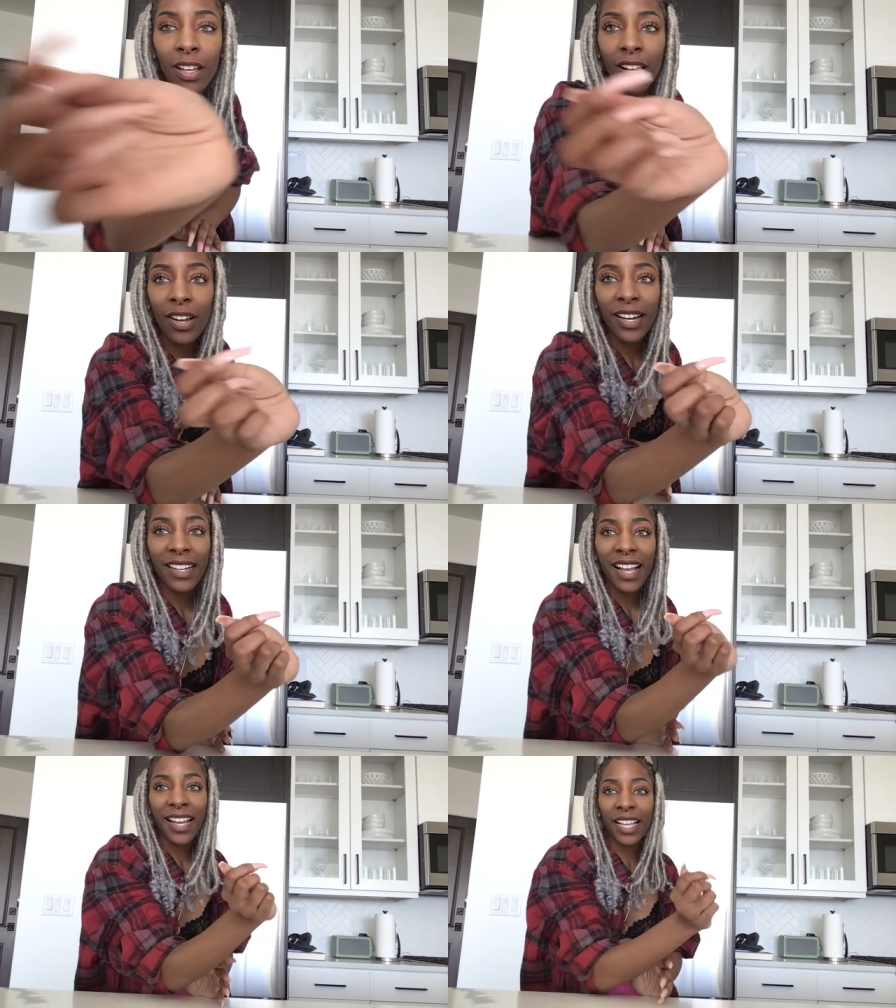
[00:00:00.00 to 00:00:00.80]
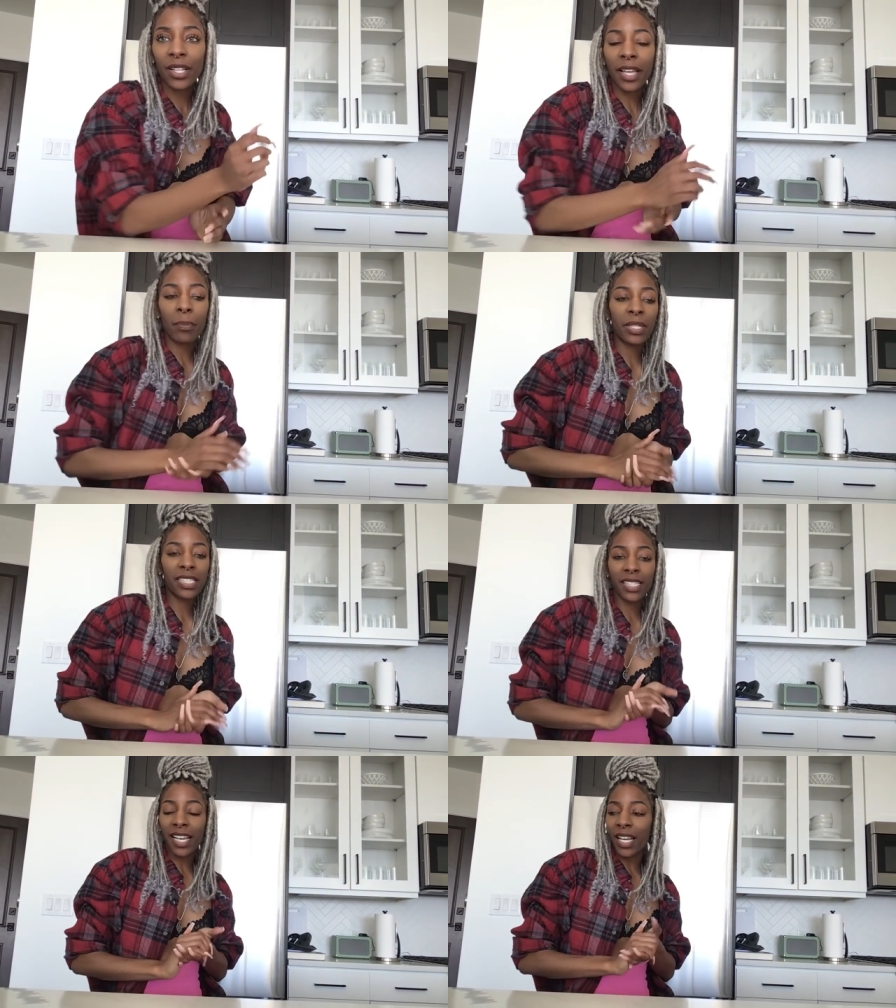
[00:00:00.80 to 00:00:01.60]
All right, hi El
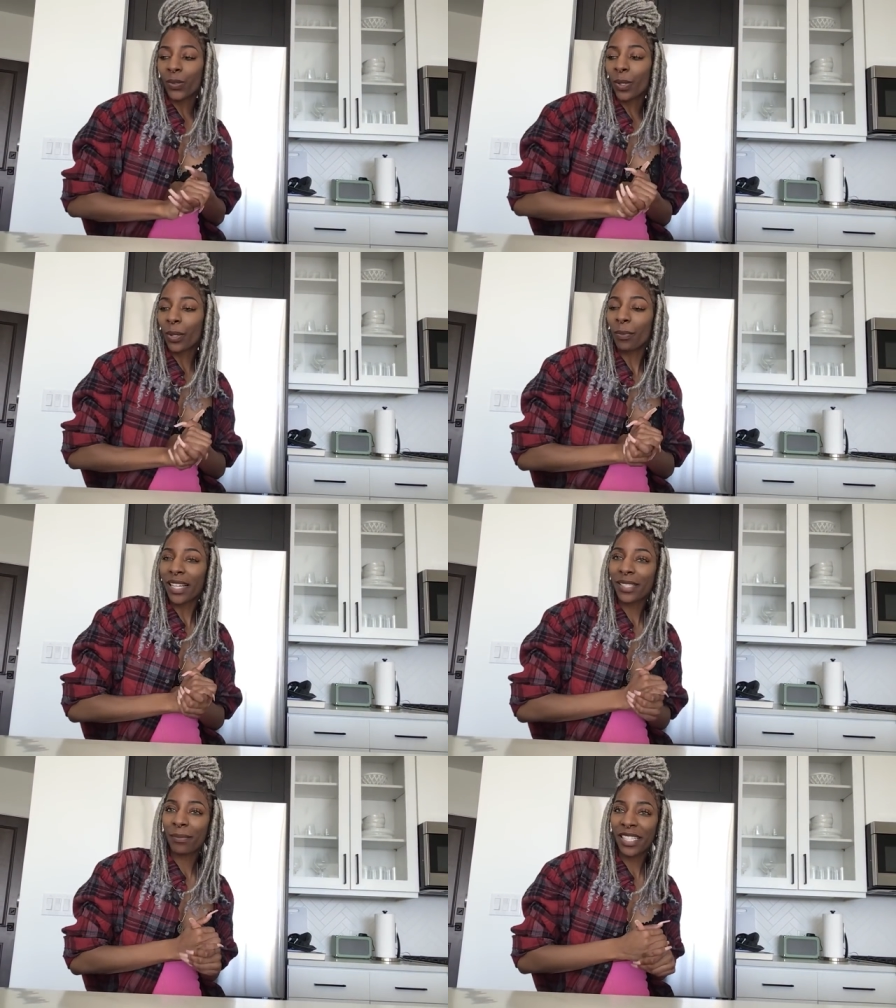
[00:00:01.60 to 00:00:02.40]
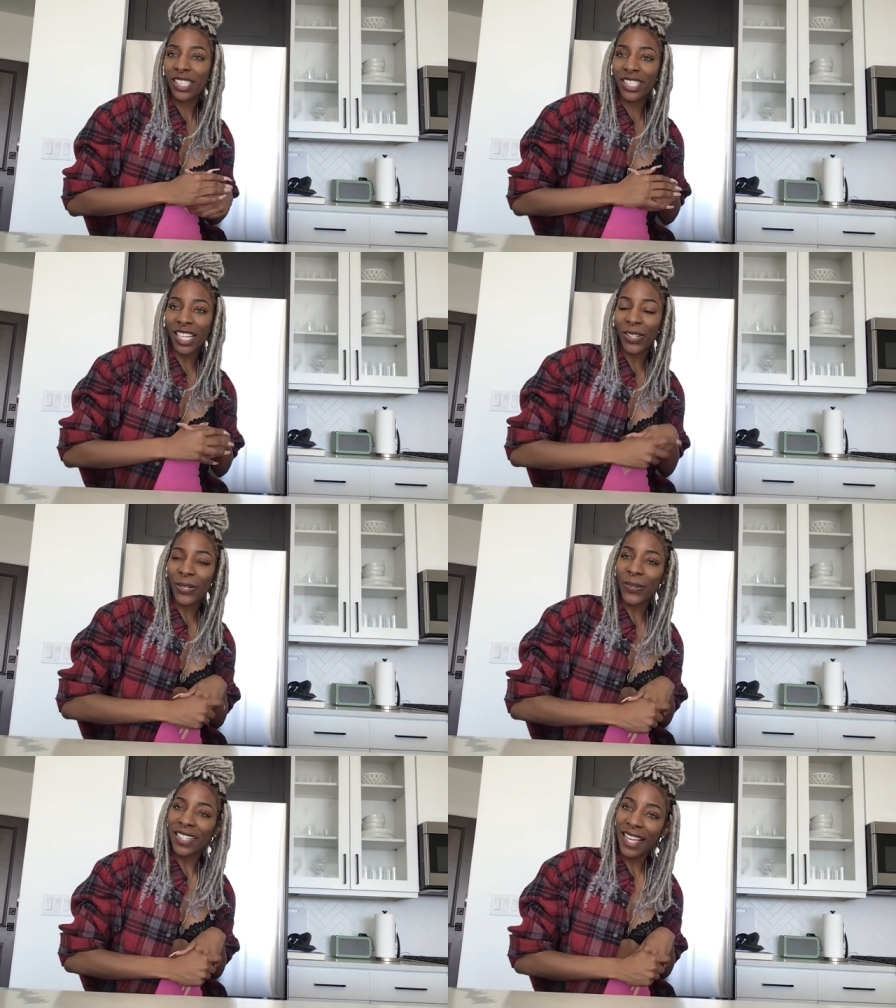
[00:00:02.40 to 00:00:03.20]
Capitan, welcome back to my
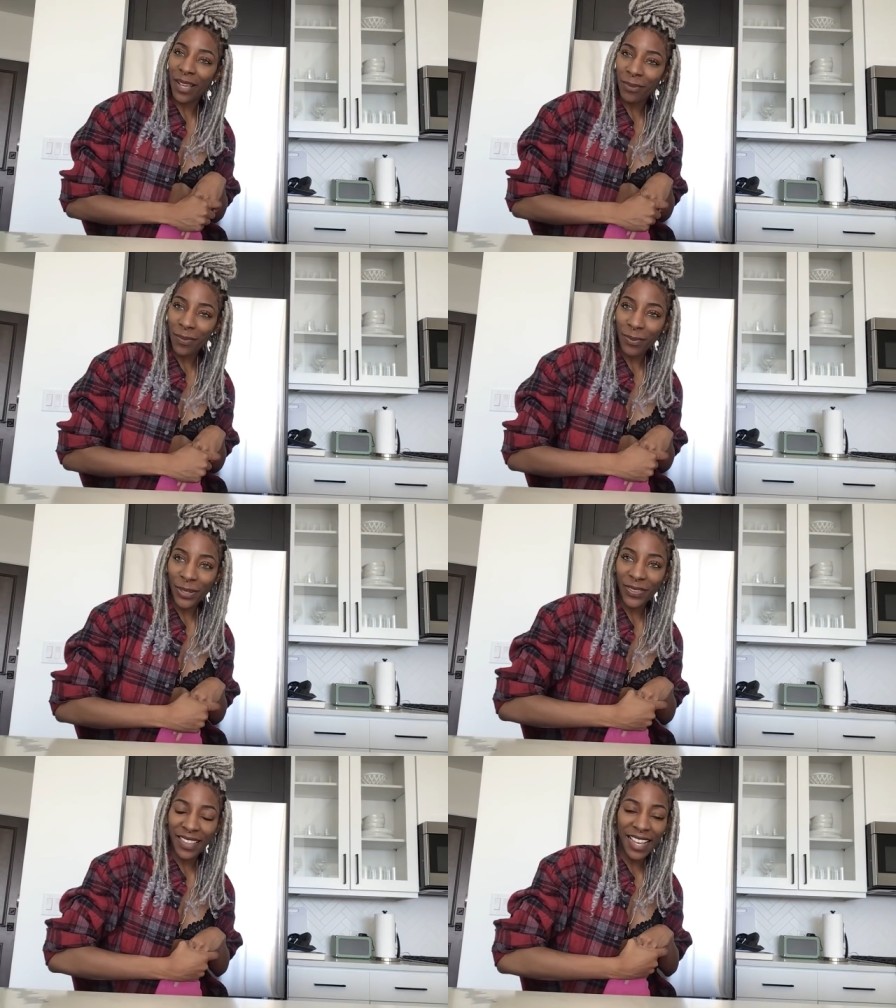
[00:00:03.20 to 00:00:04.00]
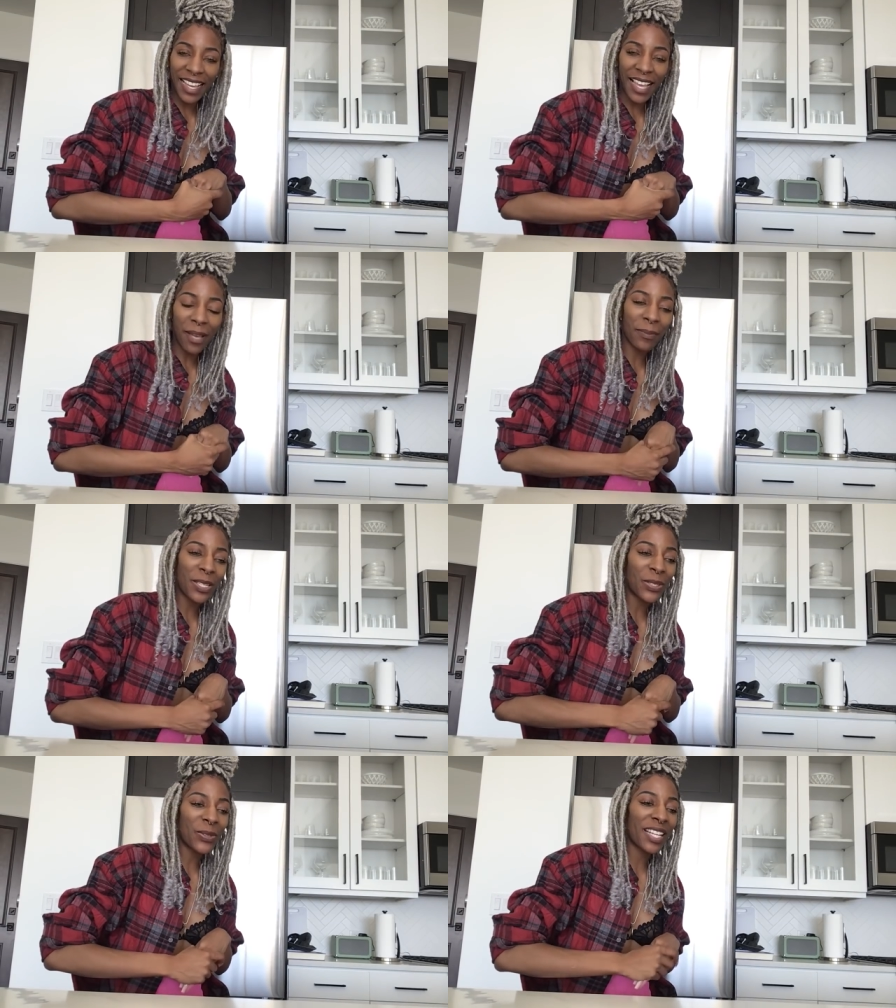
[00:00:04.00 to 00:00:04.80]
channel and happy birthday, happy
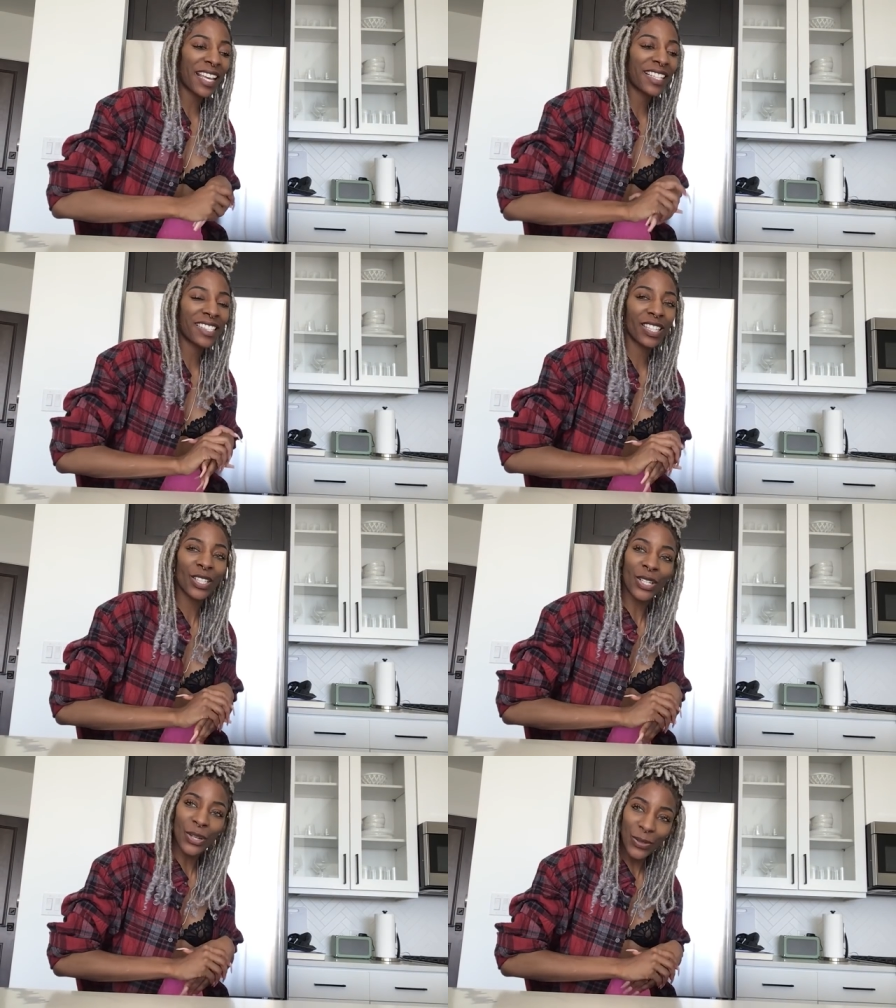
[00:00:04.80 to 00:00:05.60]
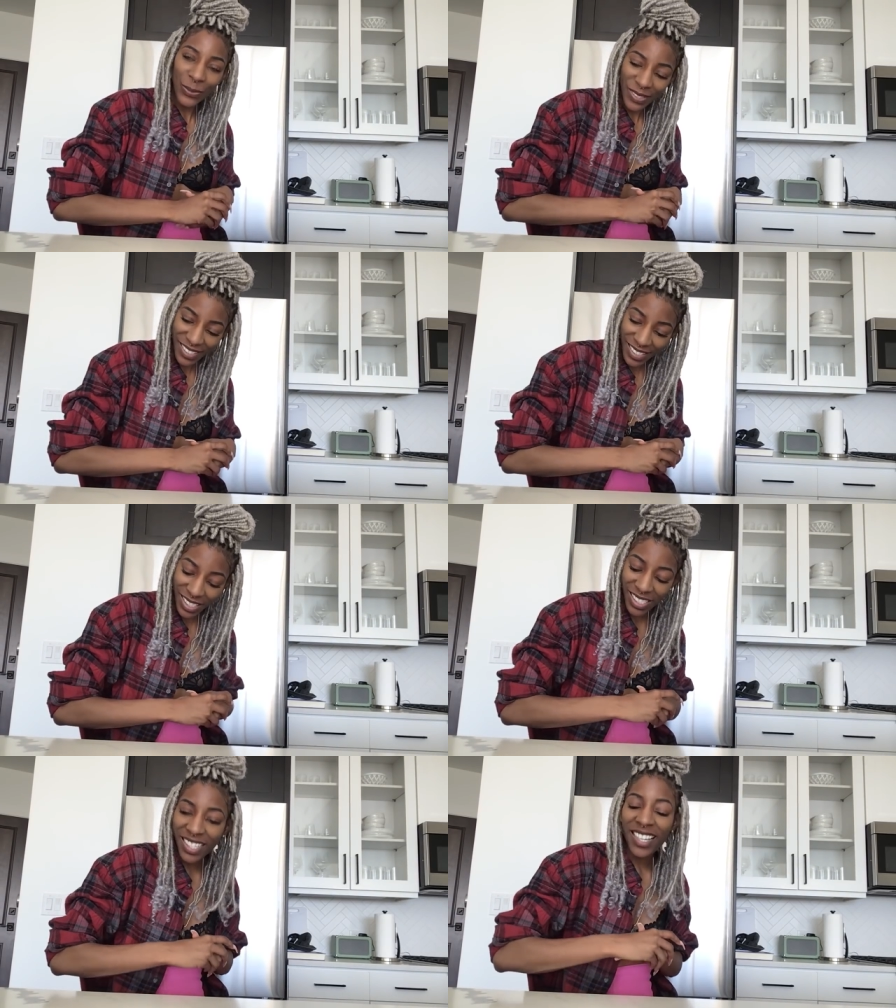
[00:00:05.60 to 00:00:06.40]
you Day to the GOAT,
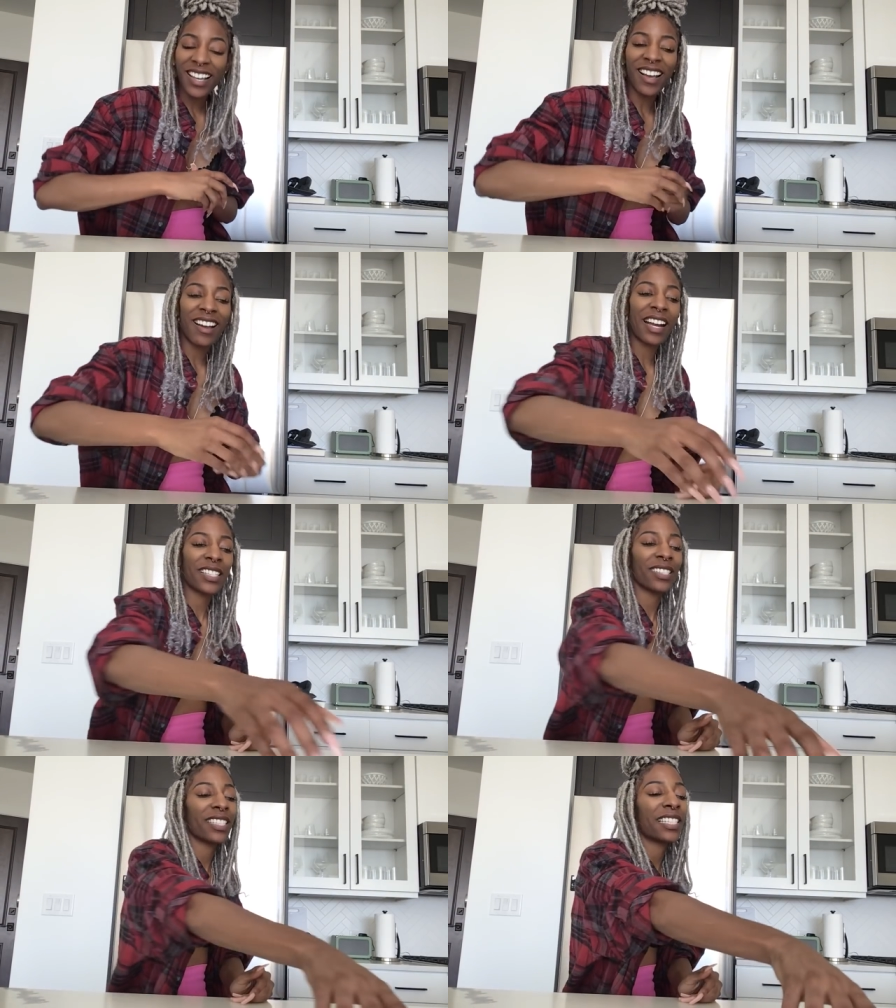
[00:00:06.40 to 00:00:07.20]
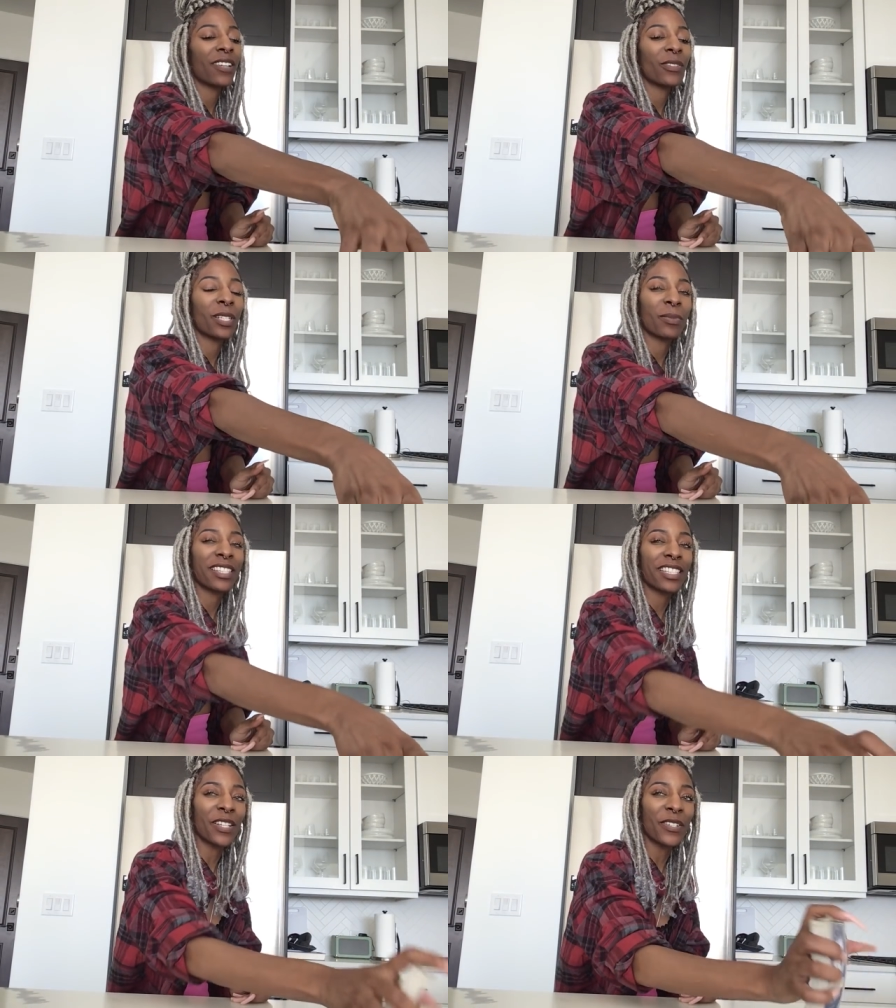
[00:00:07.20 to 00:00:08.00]
all right, to the devil
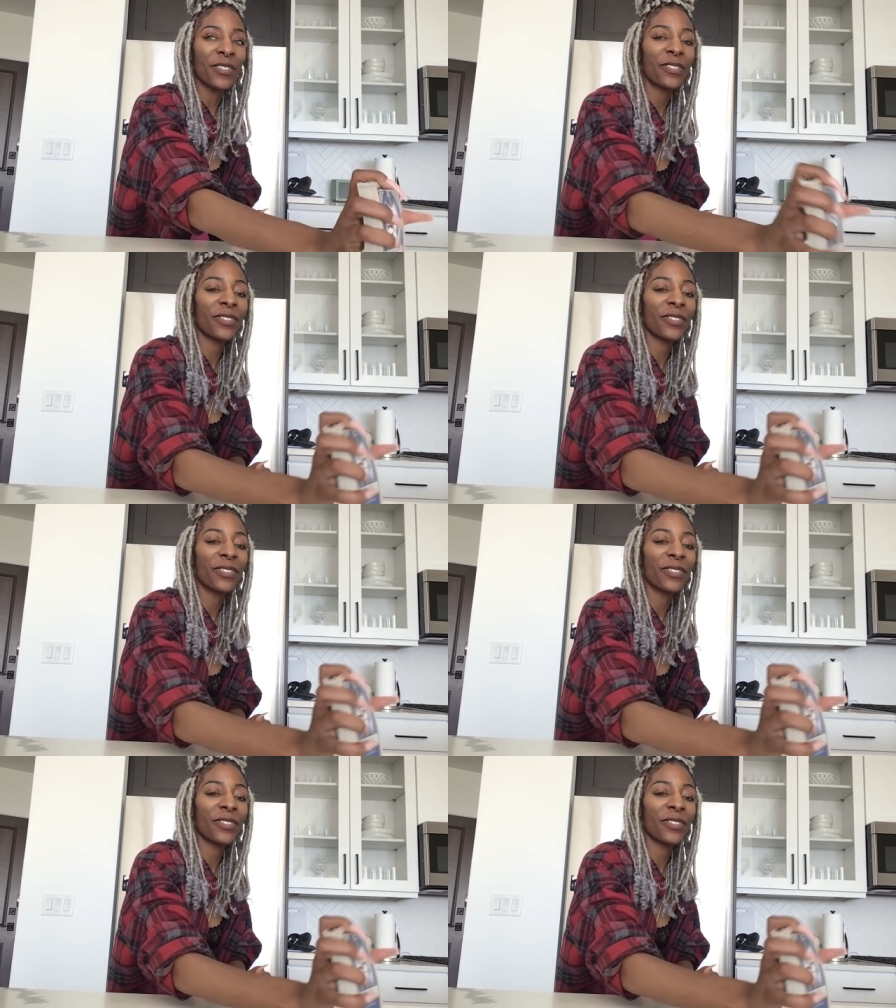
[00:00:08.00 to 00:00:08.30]
himself.